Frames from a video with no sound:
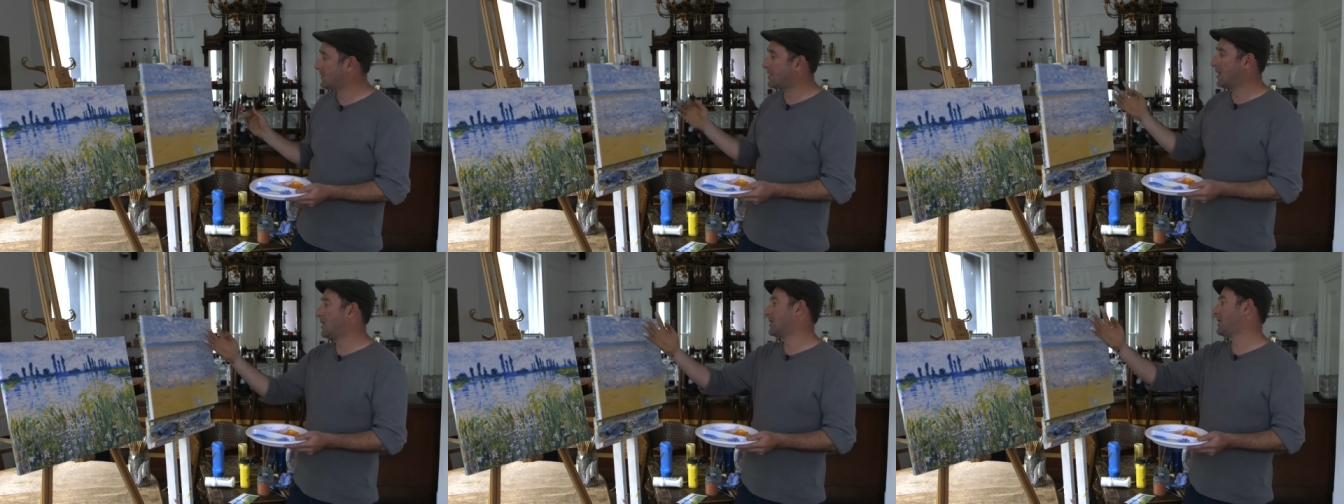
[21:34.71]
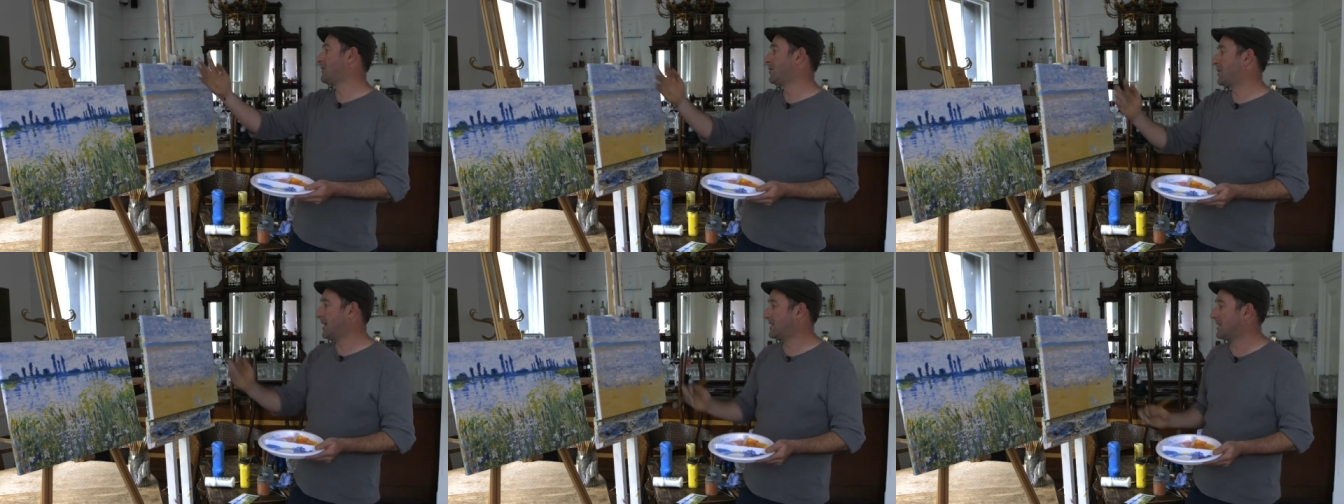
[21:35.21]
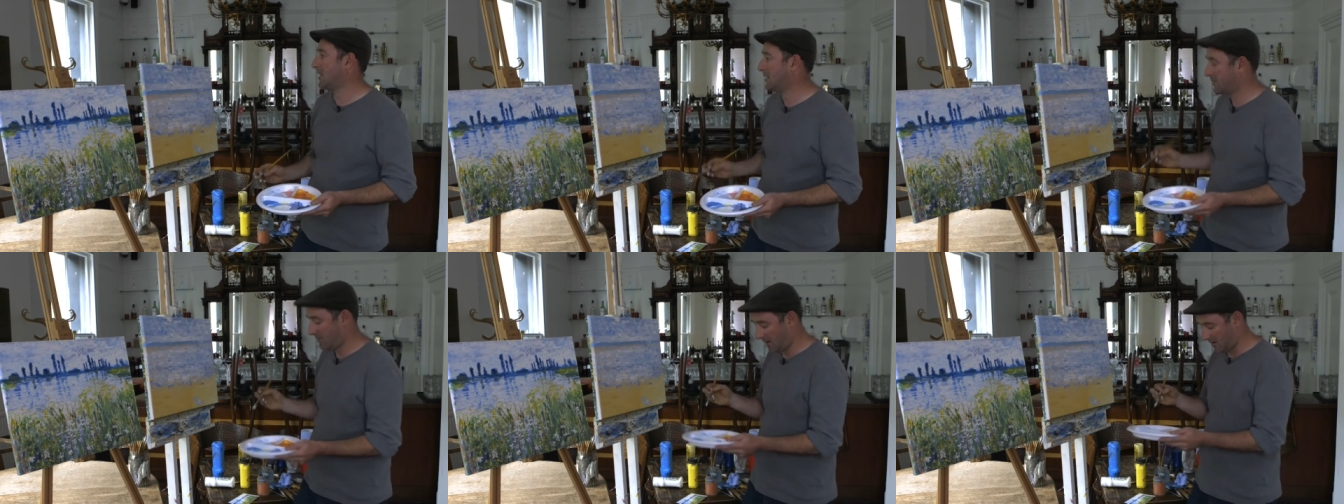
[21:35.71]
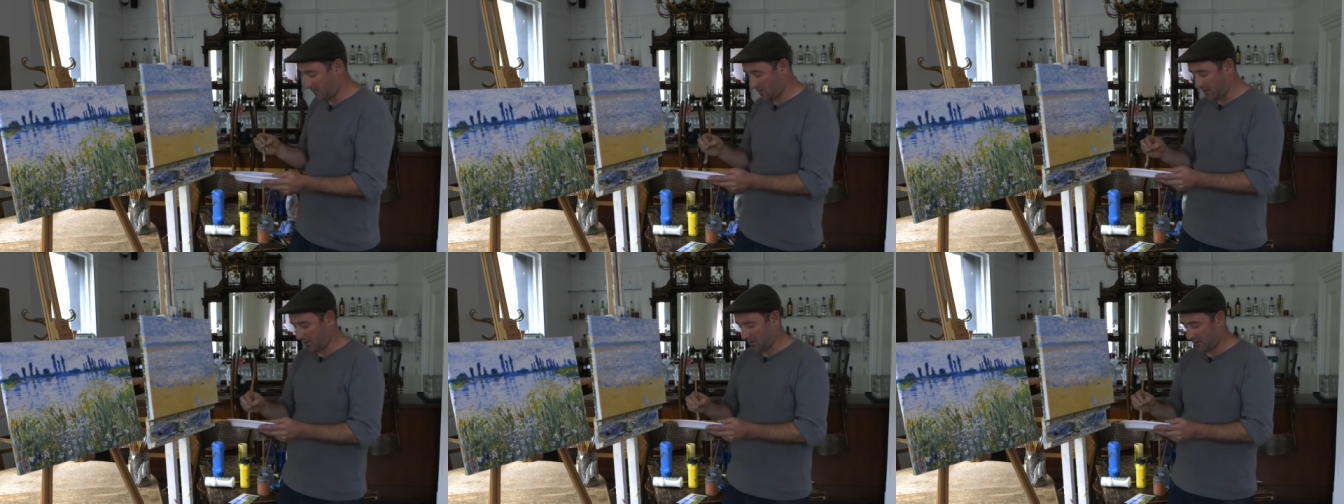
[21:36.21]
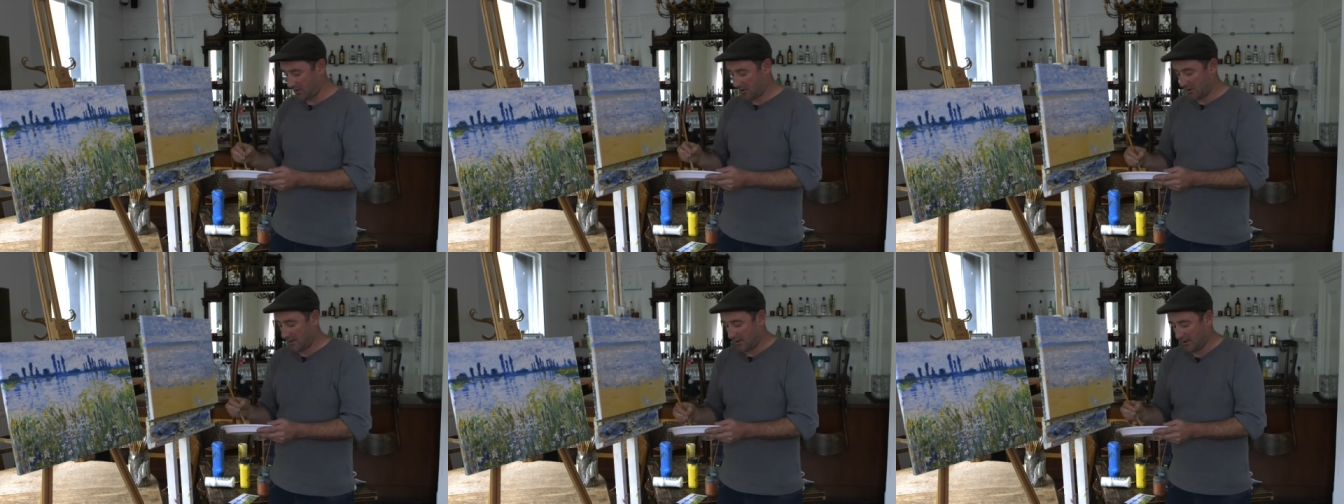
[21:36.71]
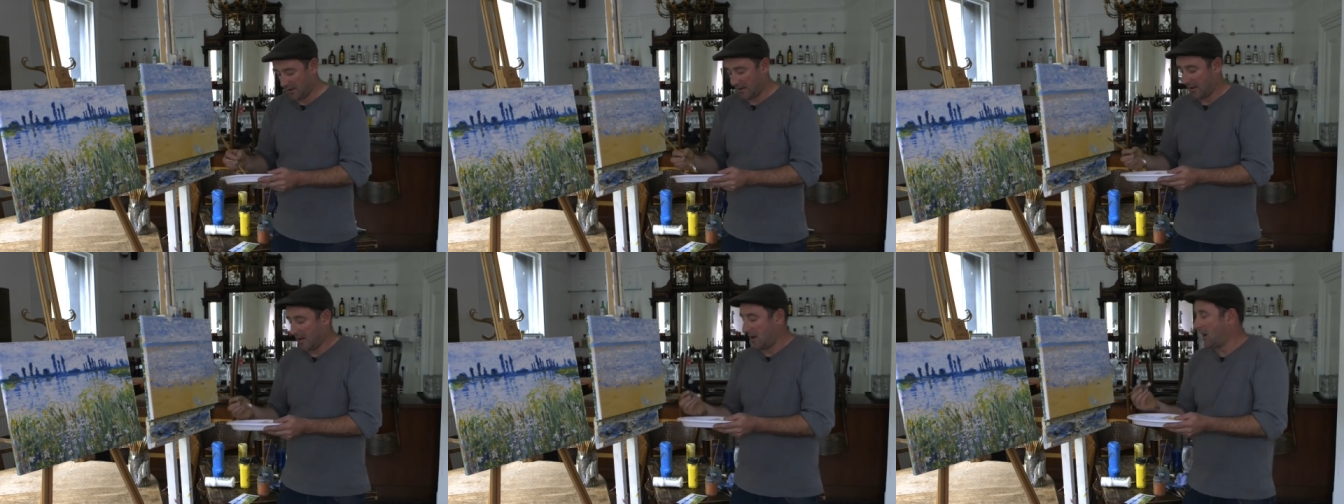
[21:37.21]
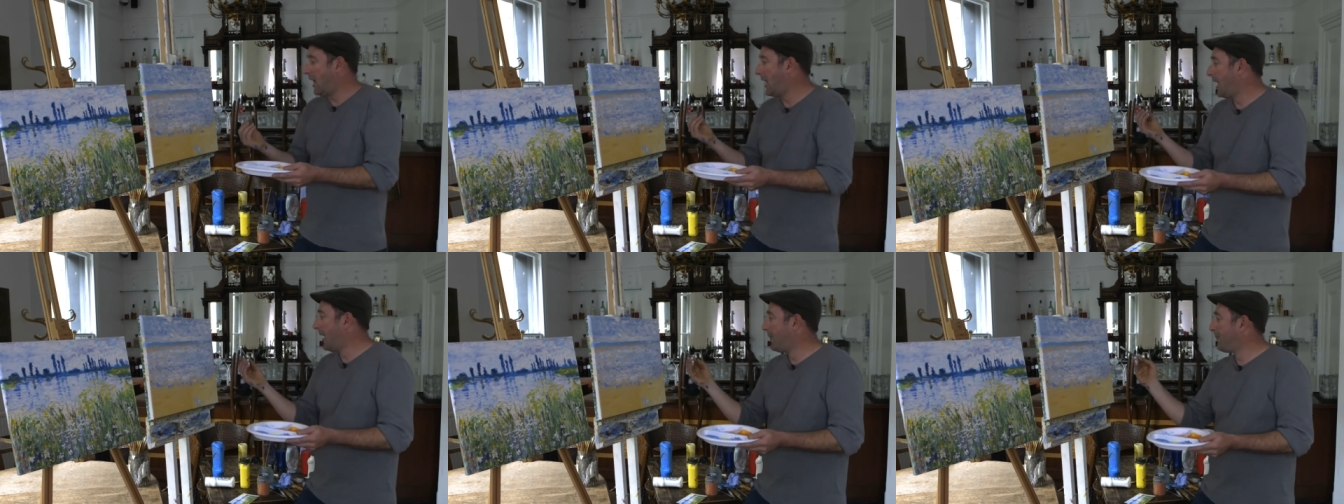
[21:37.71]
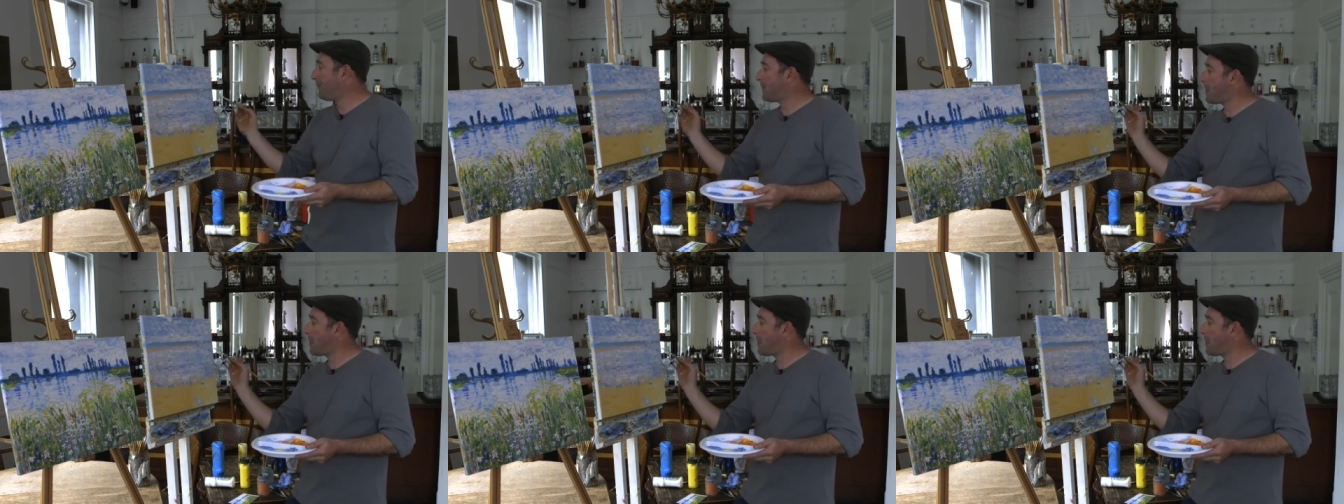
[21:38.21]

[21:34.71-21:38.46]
To look, it's even better. Random's good. Um,